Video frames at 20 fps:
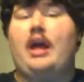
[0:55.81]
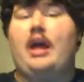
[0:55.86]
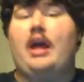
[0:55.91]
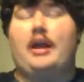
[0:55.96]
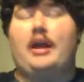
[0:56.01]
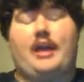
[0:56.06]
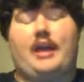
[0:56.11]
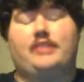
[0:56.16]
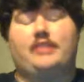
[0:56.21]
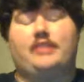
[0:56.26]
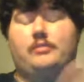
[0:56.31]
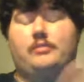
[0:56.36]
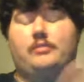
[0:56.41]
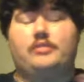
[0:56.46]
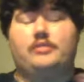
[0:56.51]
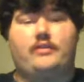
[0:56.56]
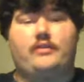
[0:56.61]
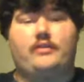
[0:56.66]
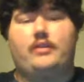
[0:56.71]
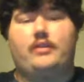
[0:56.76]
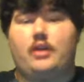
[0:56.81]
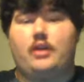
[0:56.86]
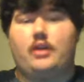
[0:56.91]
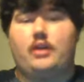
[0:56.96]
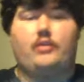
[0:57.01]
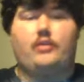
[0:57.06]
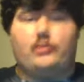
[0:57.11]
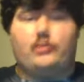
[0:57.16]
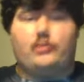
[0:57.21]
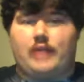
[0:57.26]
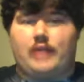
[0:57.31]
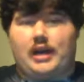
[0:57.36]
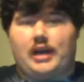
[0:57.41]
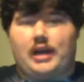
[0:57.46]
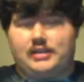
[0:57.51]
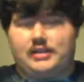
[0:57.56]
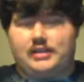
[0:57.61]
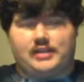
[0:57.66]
Okay, as most of you know, you guys